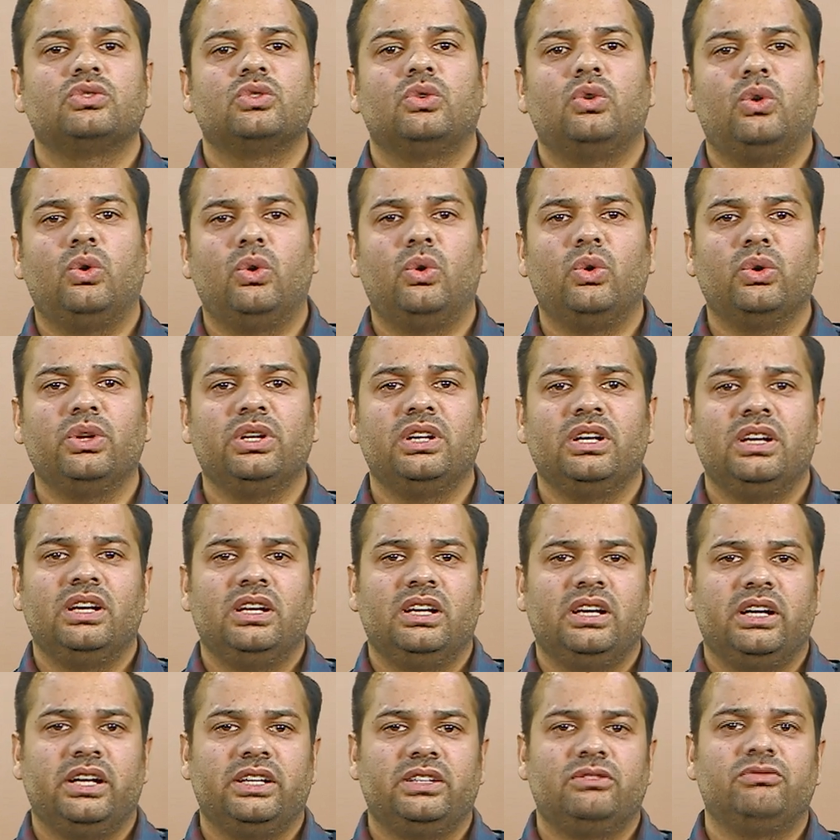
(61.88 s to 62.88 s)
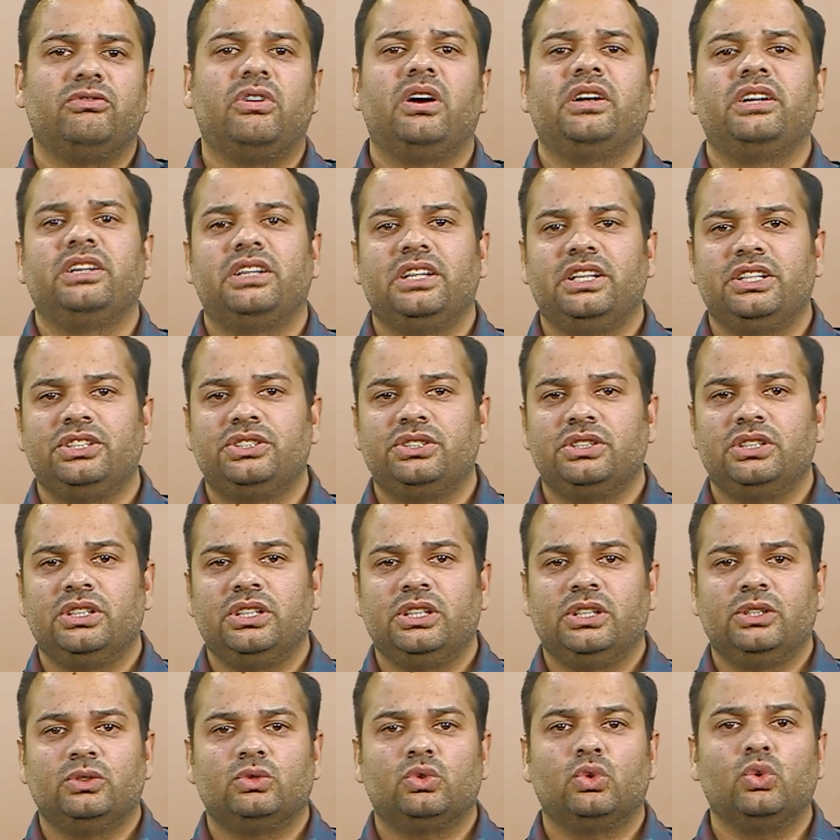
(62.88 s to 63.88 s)
own advantage
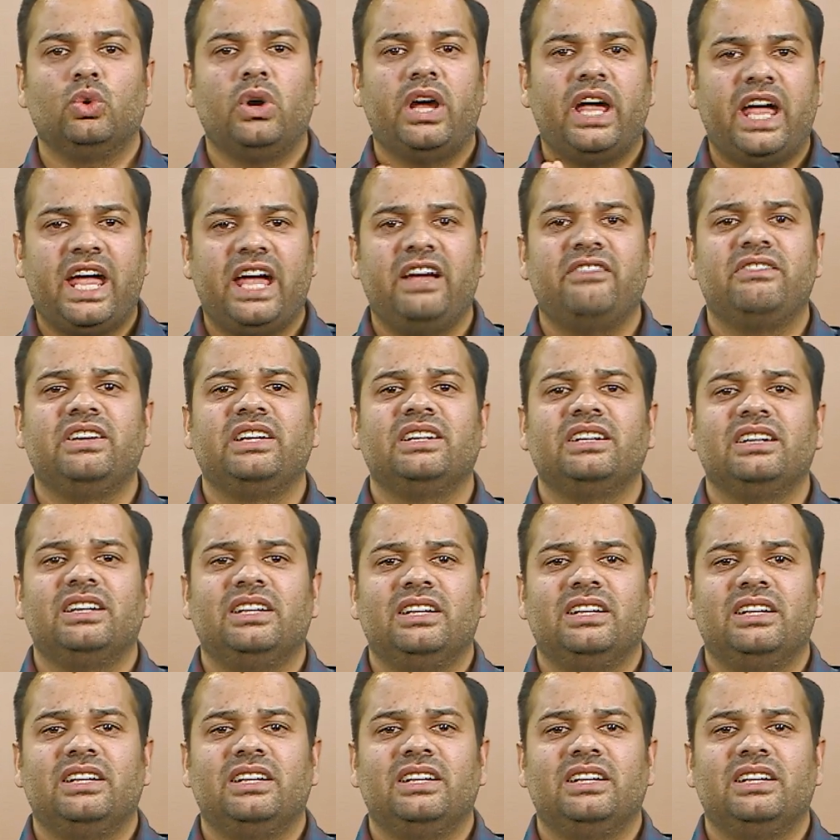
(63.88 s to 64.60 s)
through having